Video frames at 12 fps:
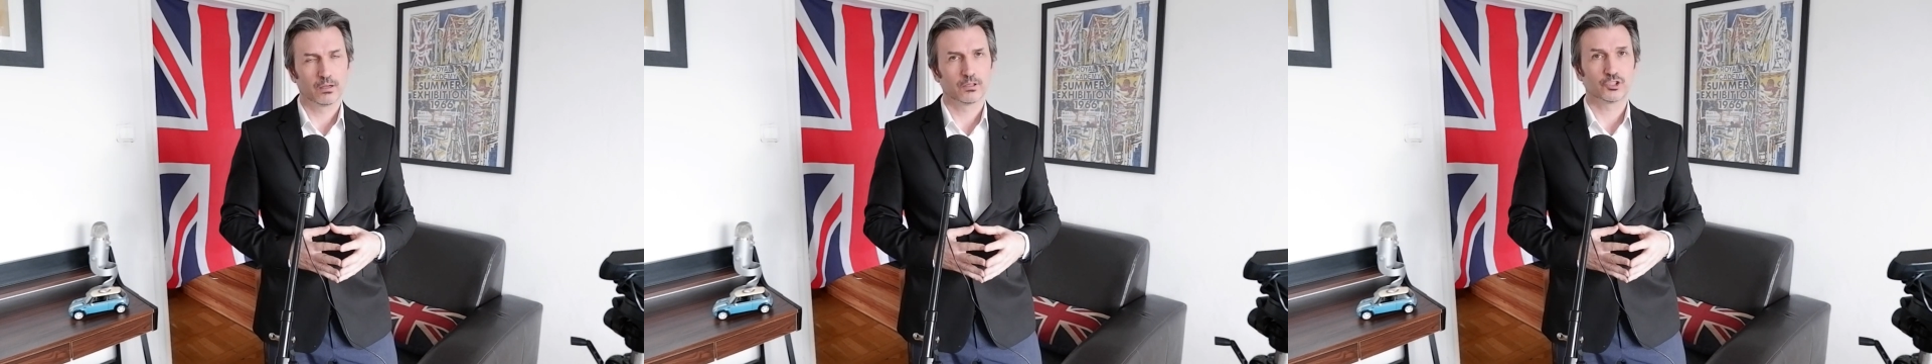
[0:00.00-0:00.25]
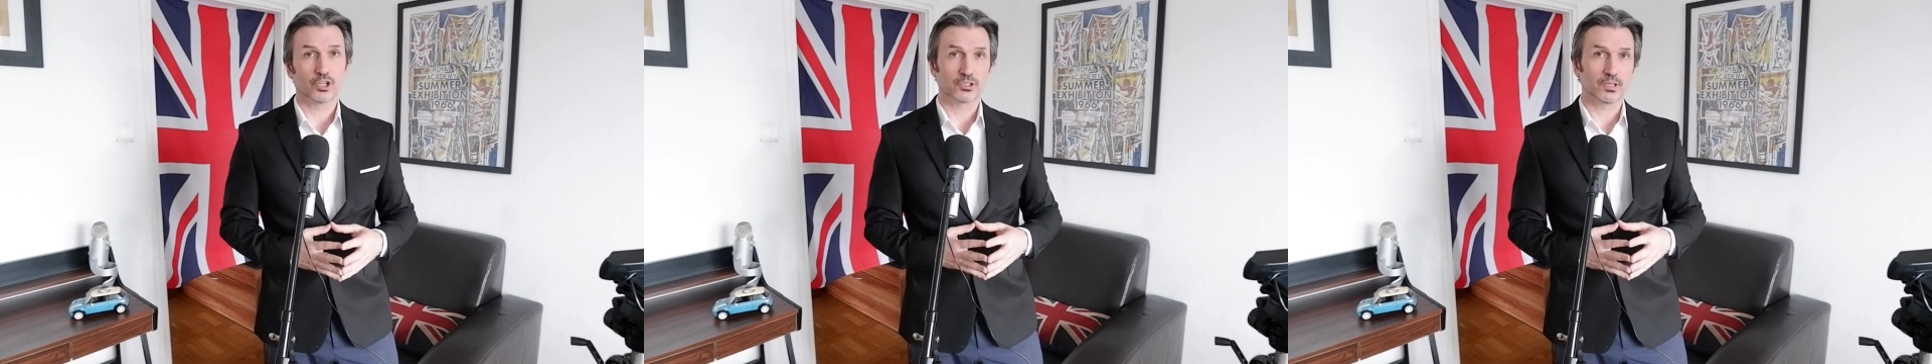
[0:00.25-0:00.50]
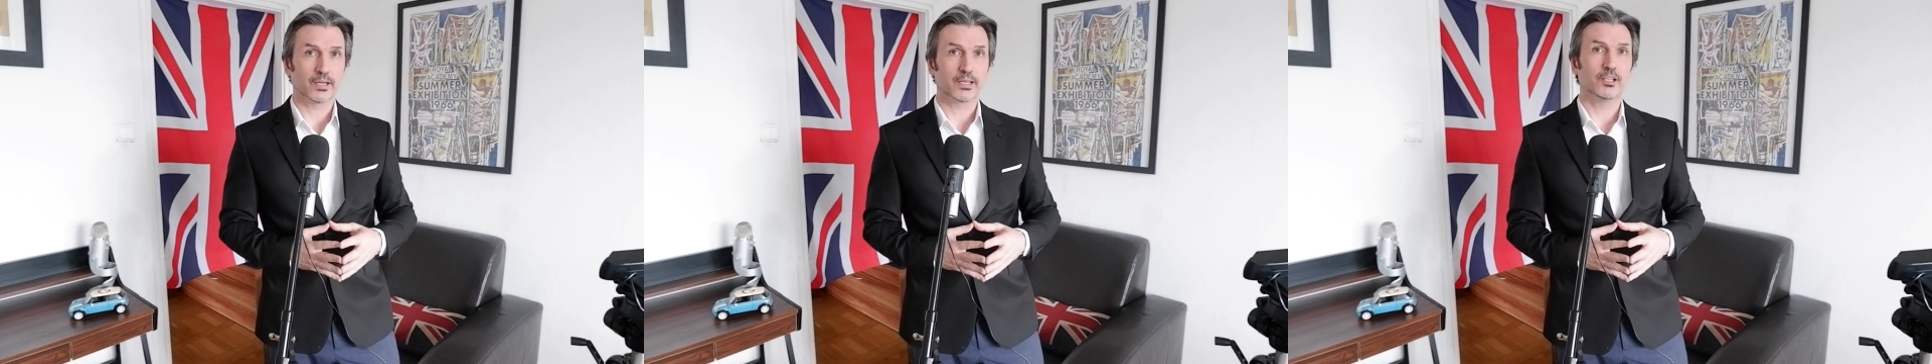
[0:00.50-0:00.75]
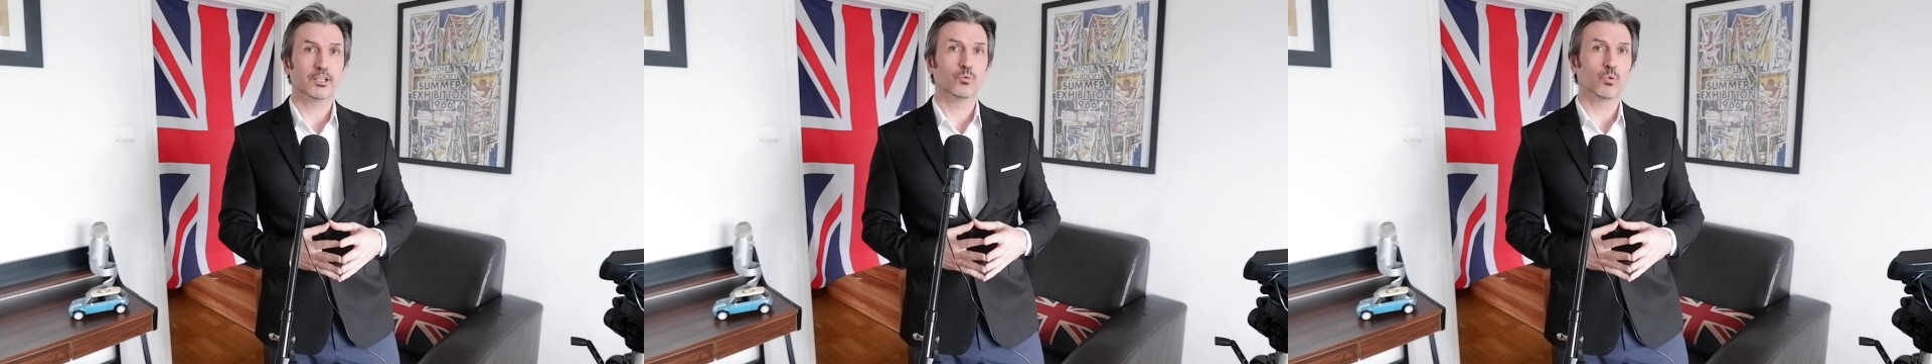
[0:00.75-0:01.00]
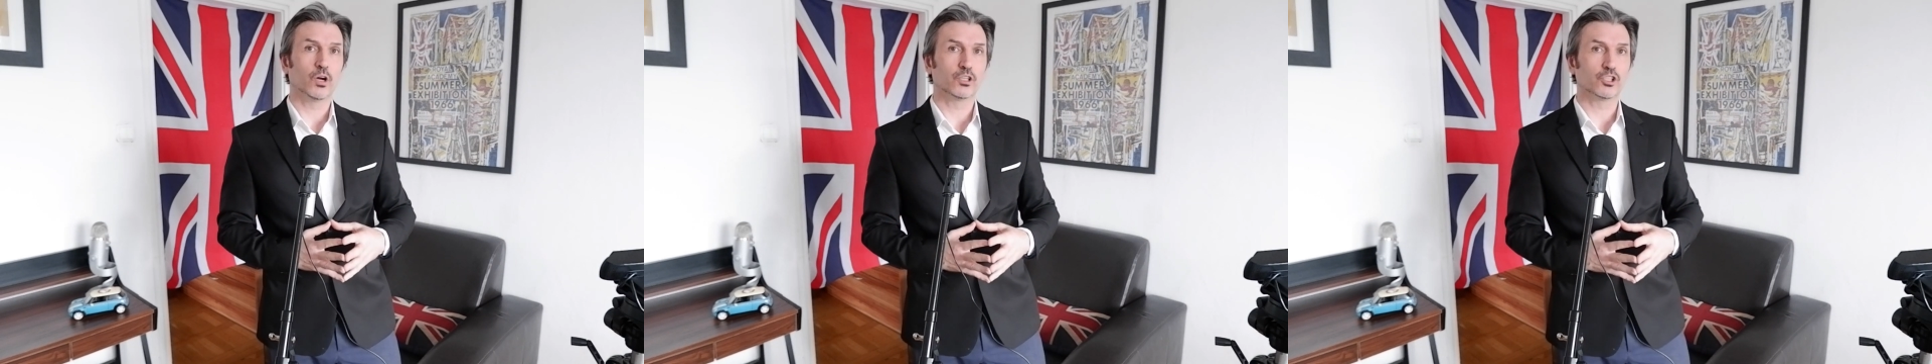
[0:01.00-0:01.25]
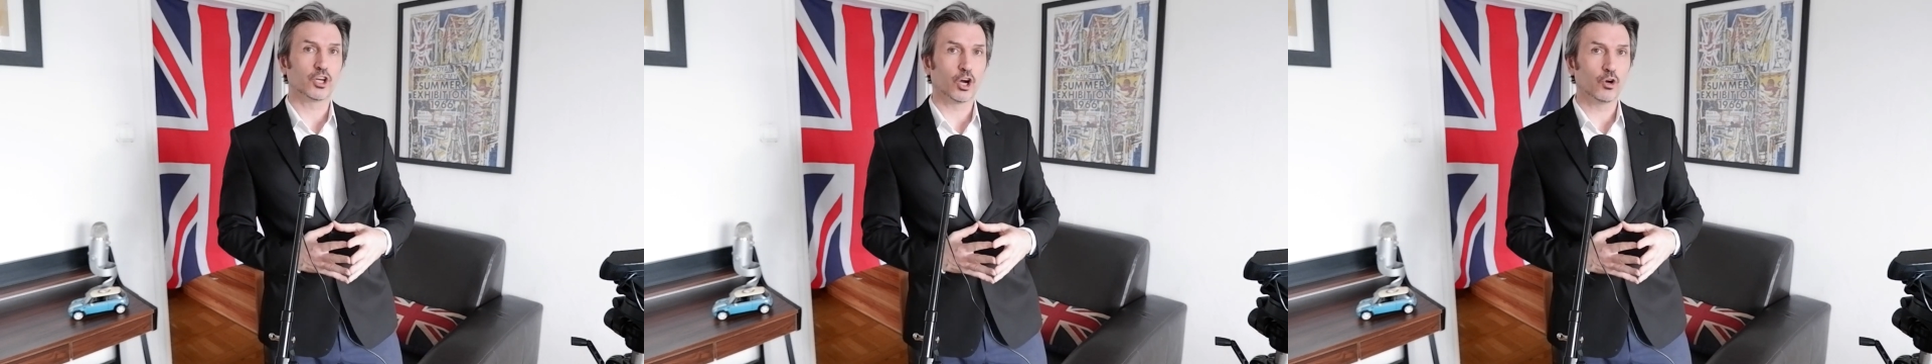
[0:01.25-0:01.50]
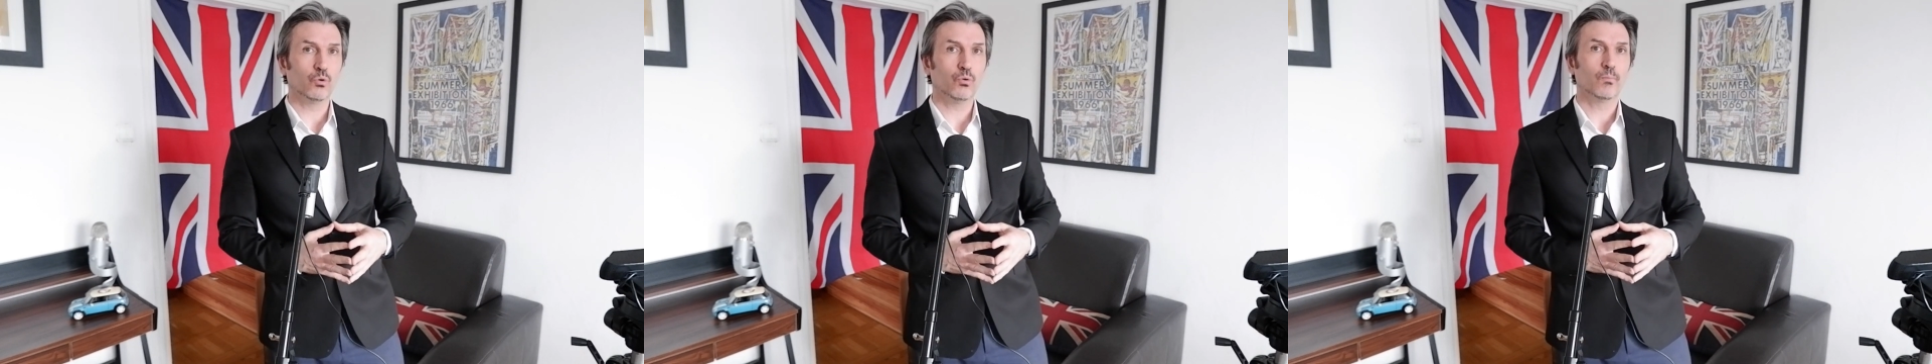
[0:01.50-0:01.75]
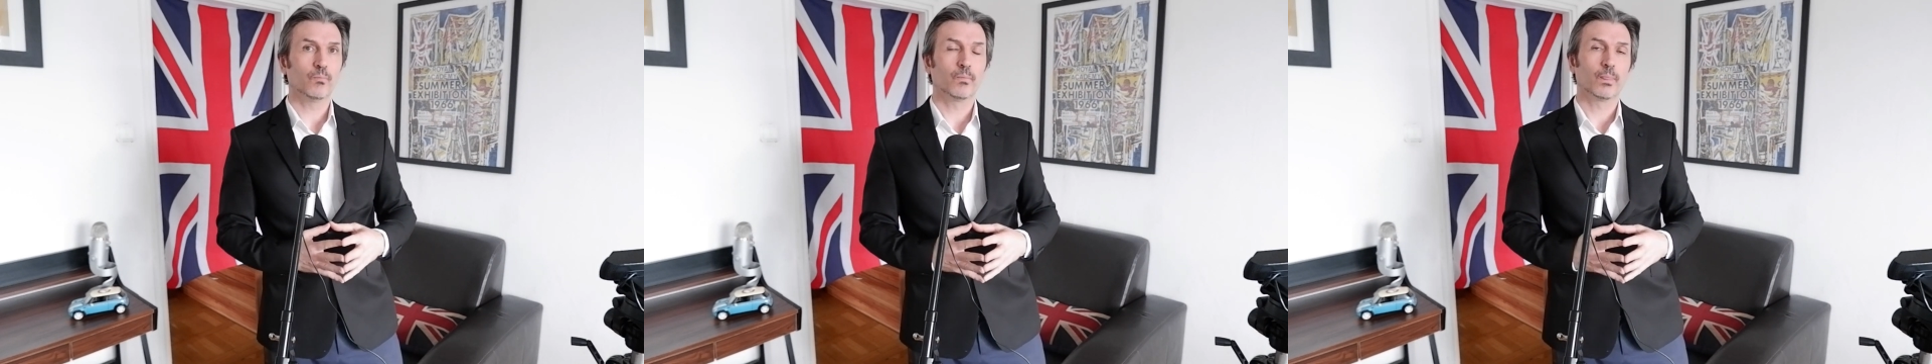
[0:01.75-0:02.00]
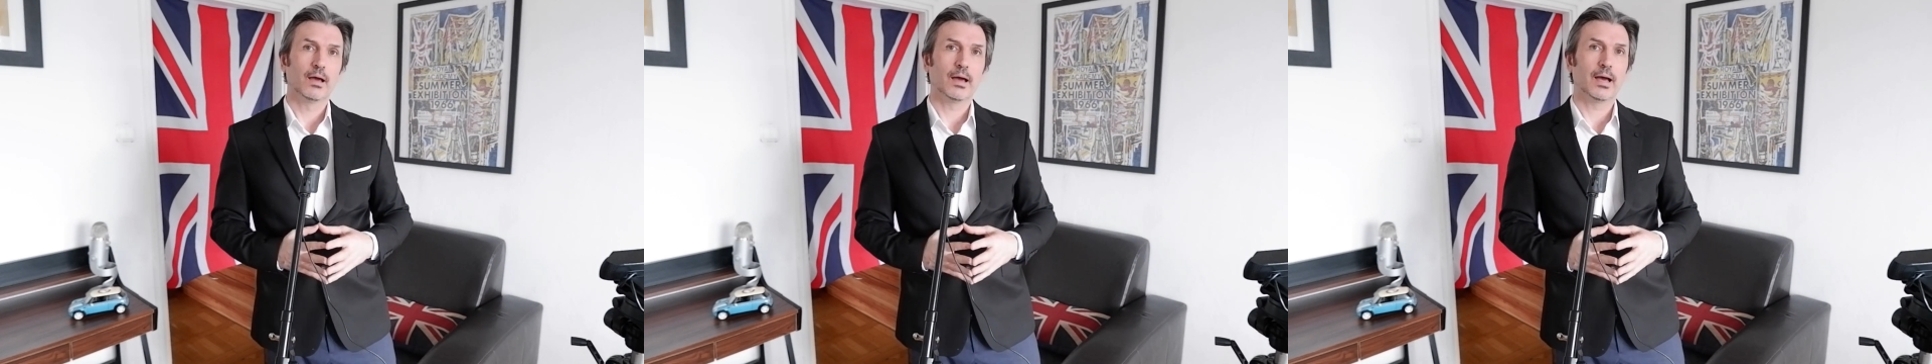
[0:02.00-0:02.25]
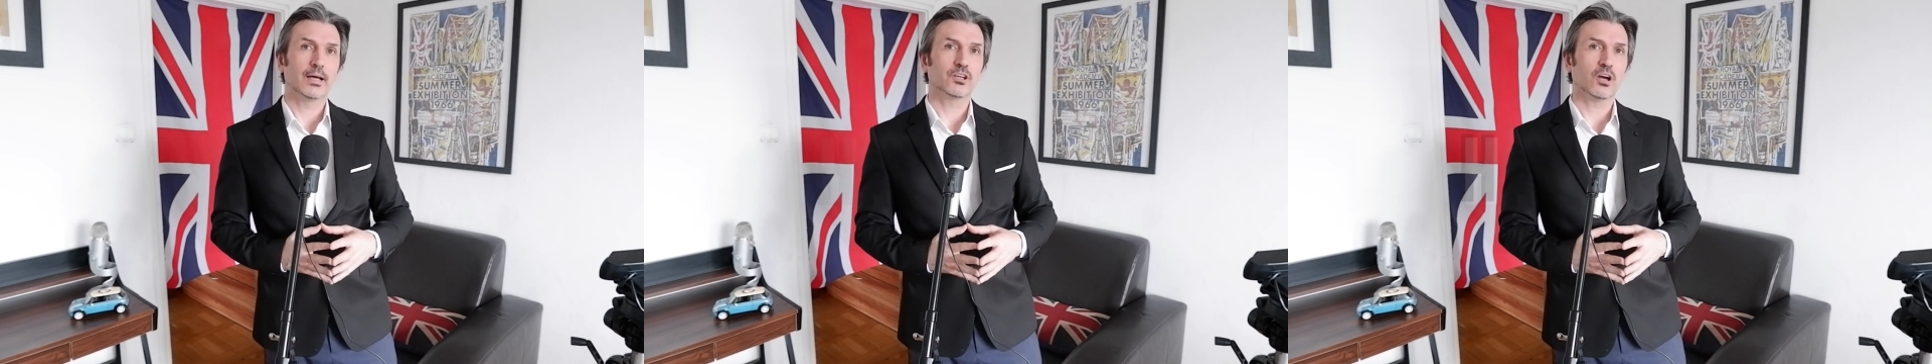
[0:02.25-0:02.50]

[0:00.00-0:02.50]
just like in the word go, and